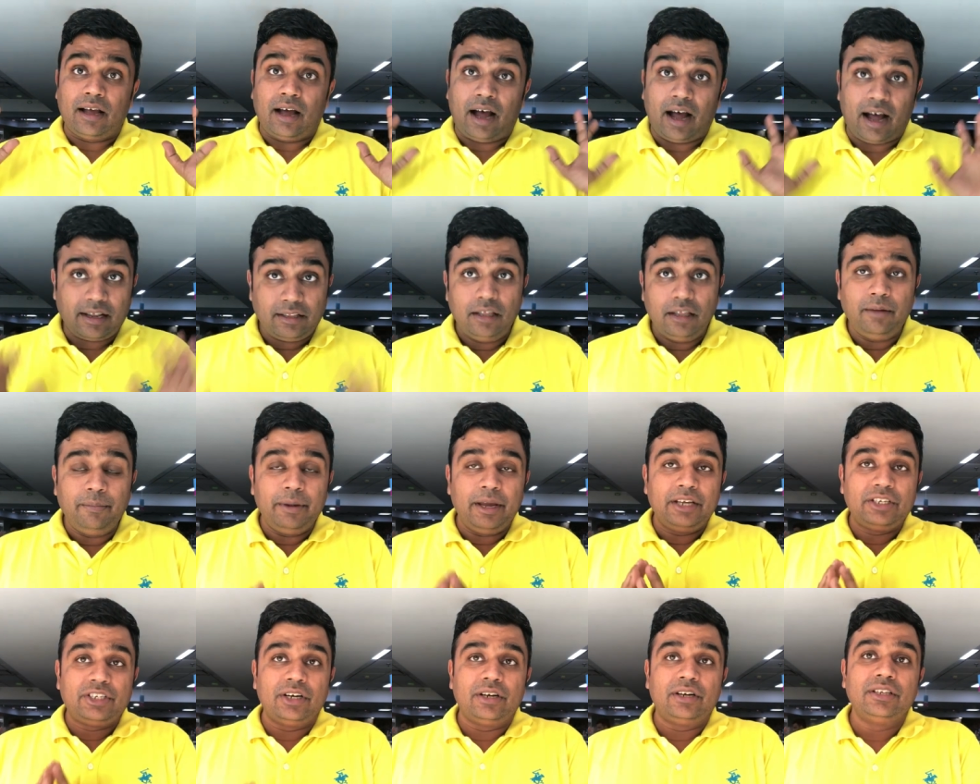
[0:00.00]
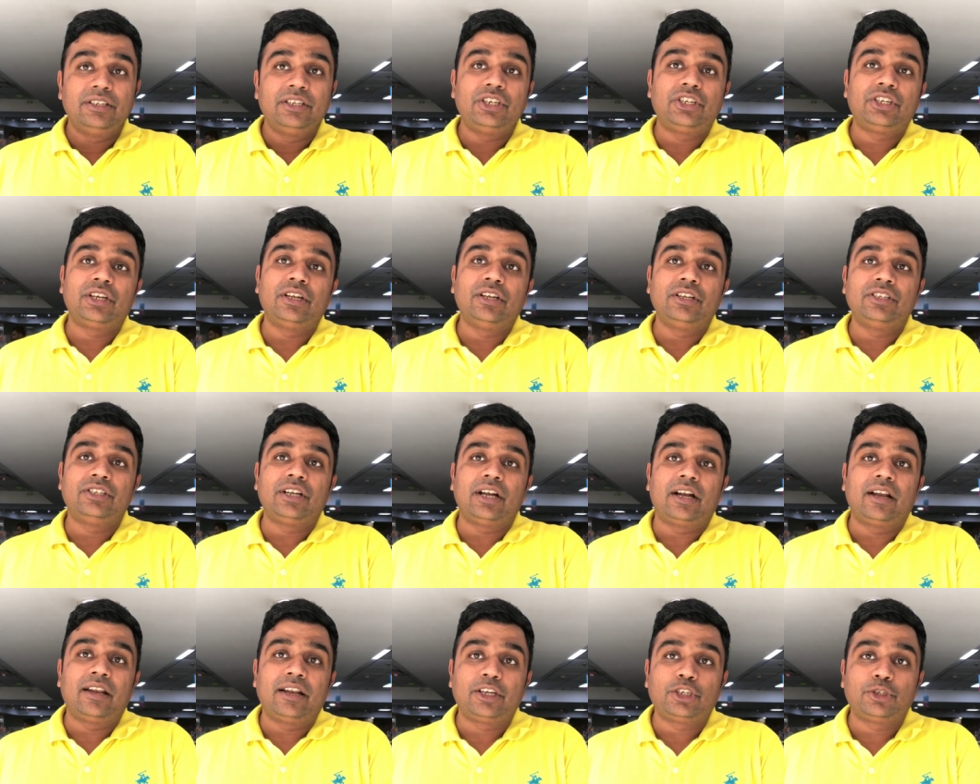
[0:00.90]
Other major decisions
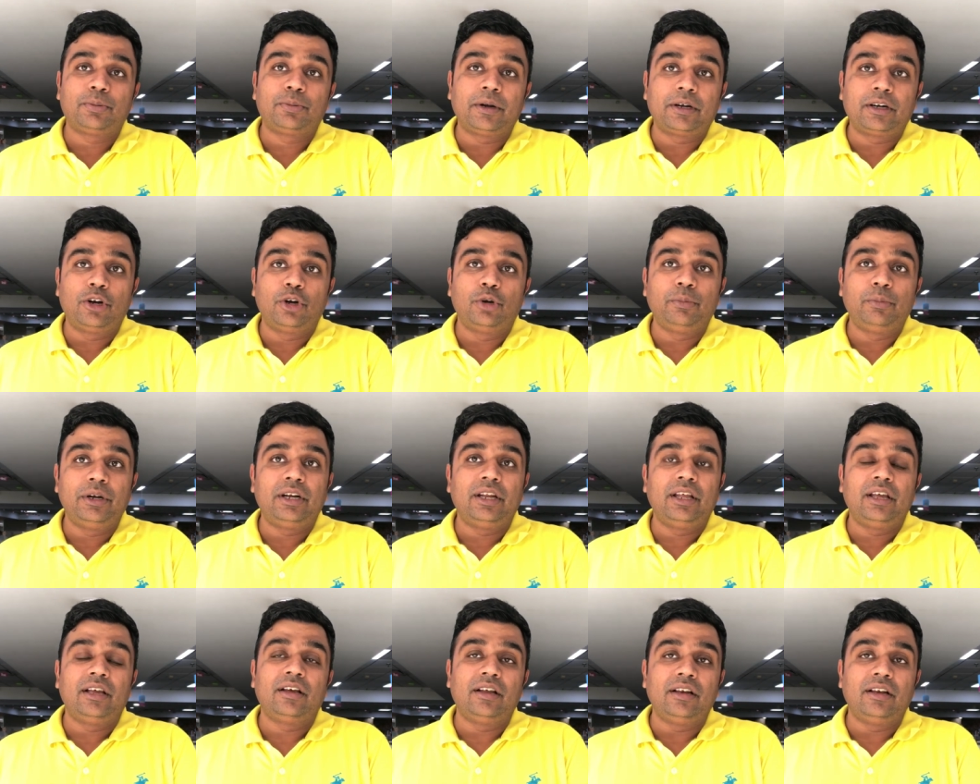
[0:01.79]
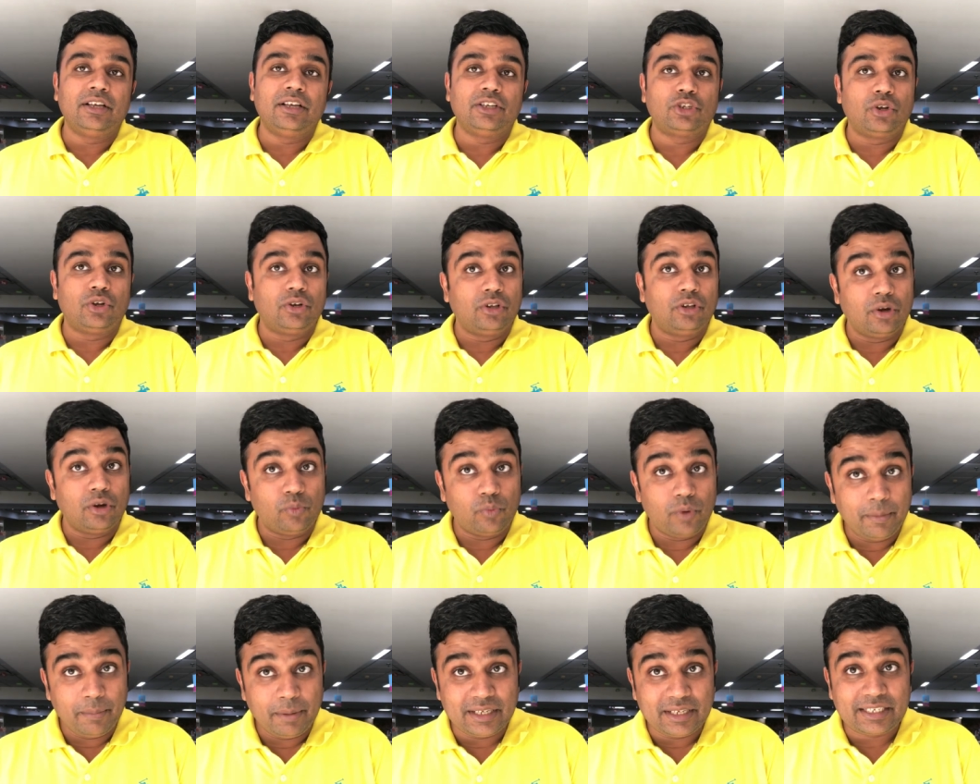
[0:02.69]
that are expected to be taken is on the
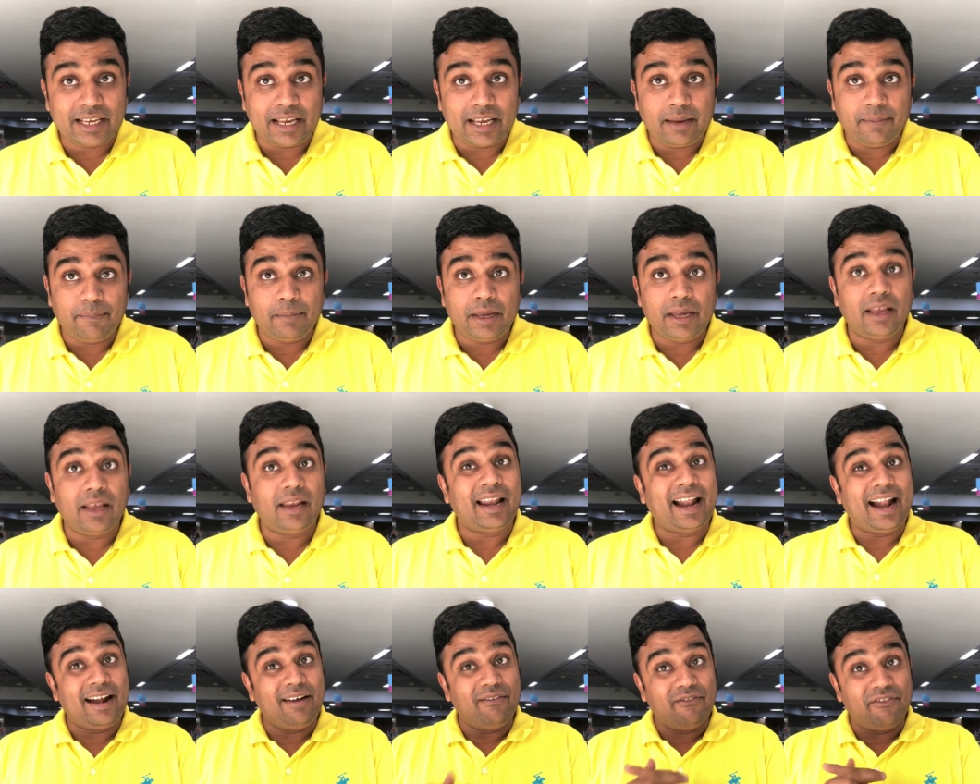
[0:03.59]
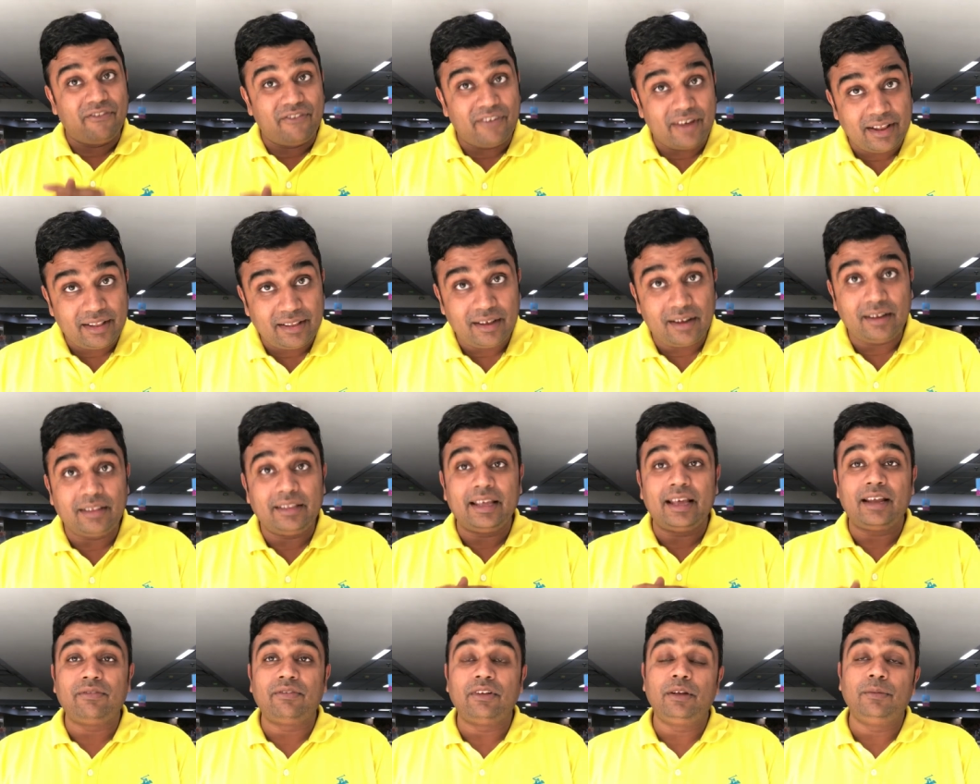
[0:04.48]
women's IPL and whether
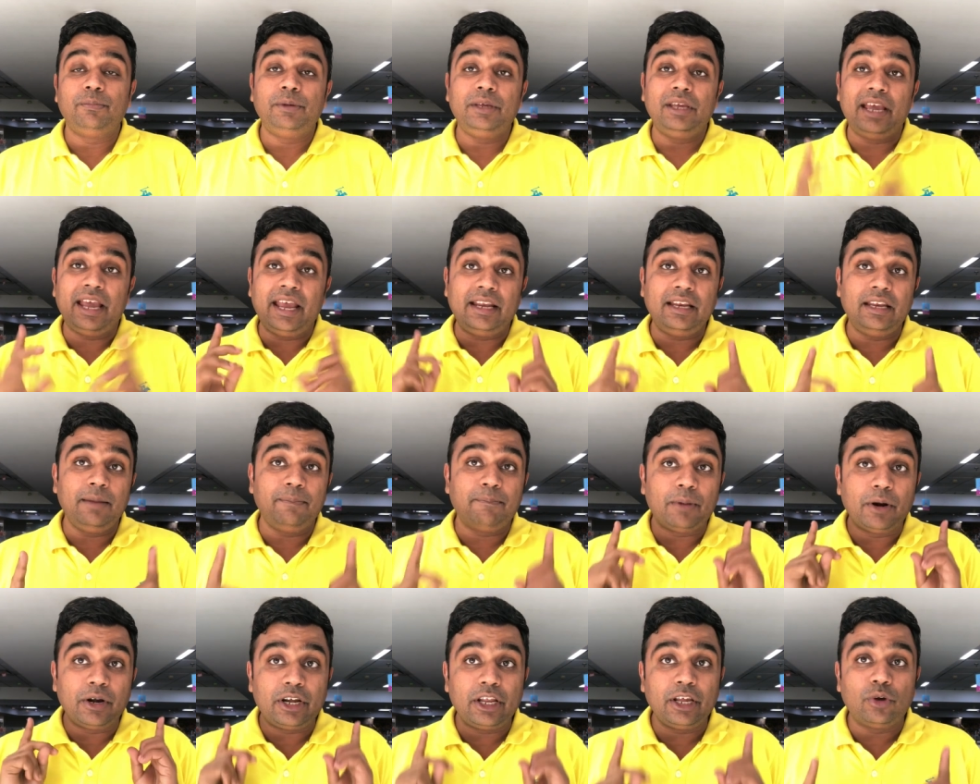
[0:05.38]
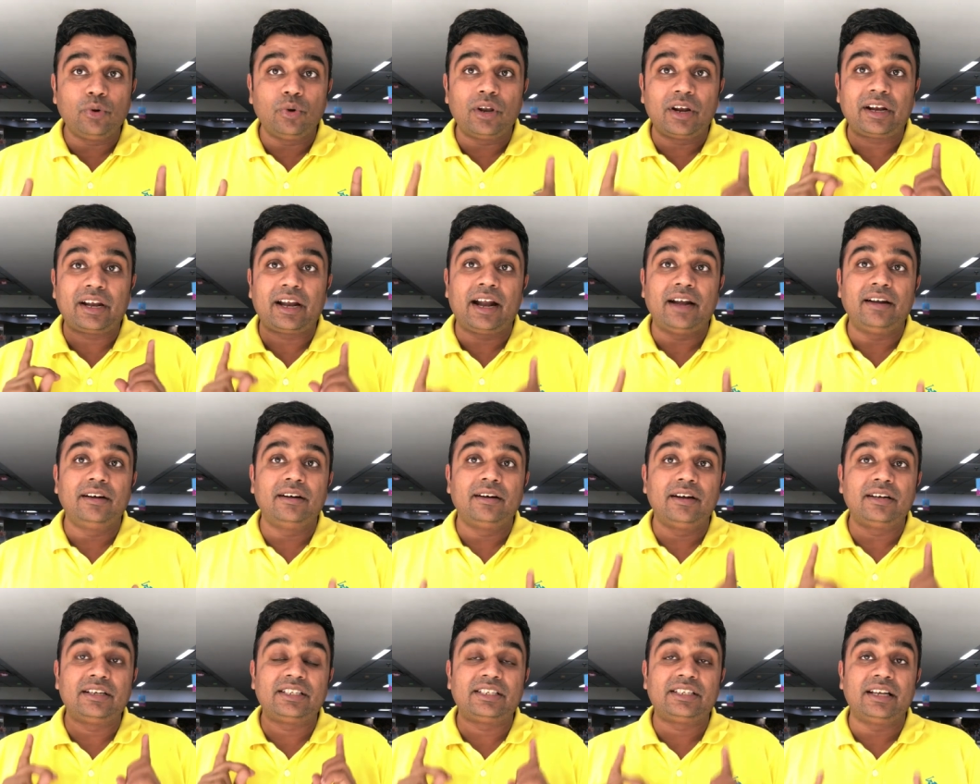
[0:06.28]
there will be any particular
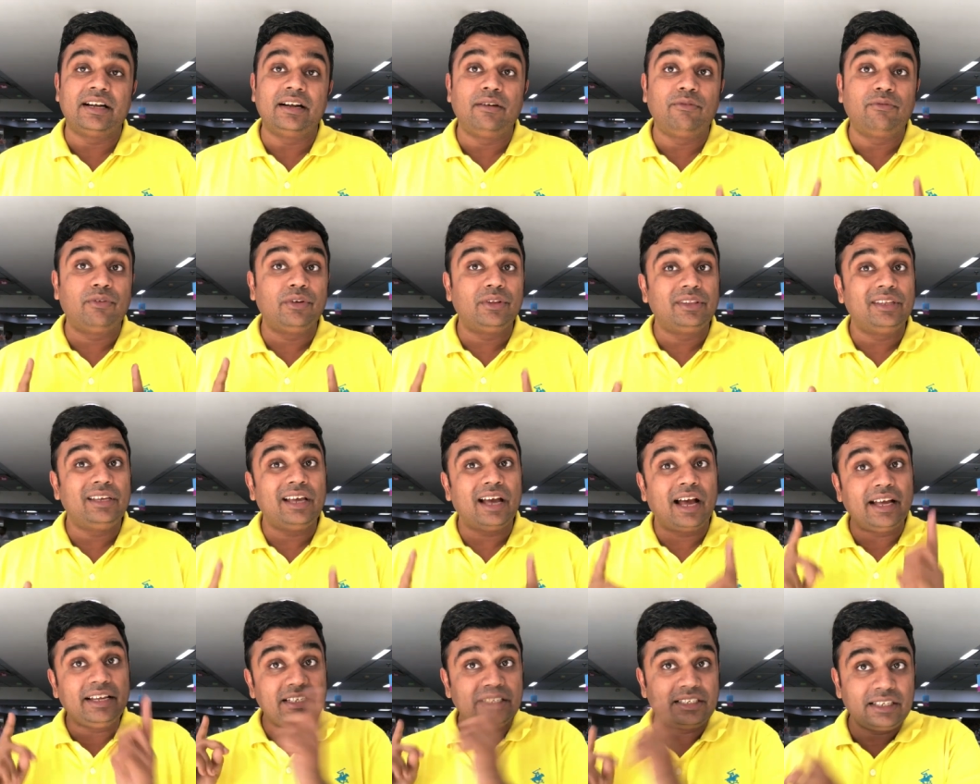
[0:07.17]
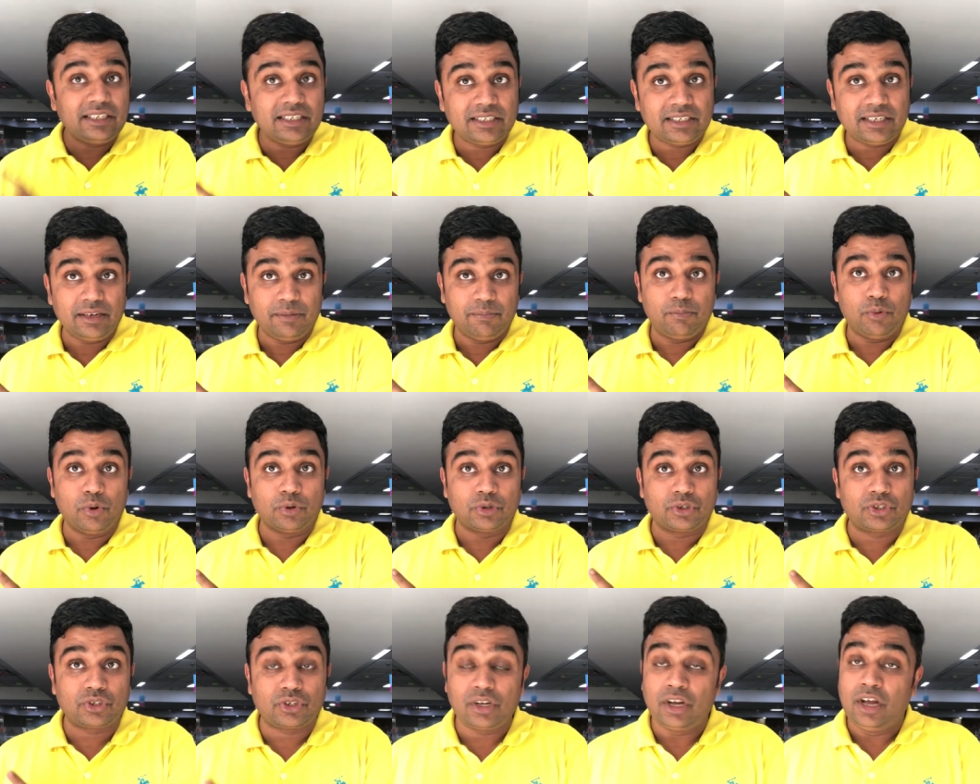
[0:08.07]
candidate sent for the ICC
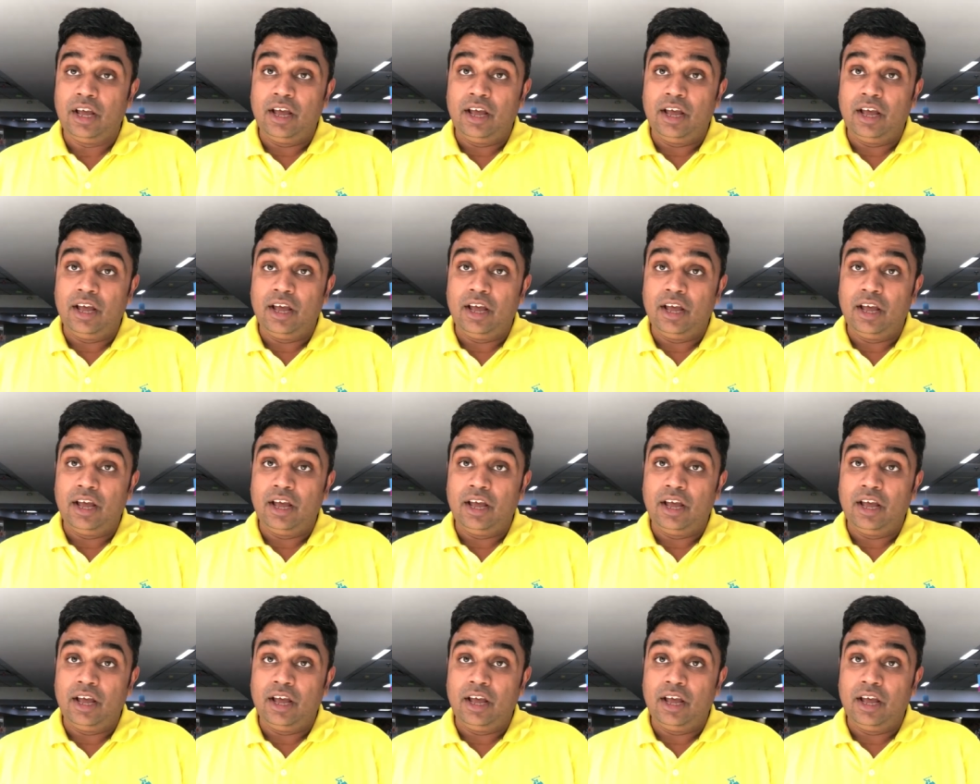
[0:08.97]
post.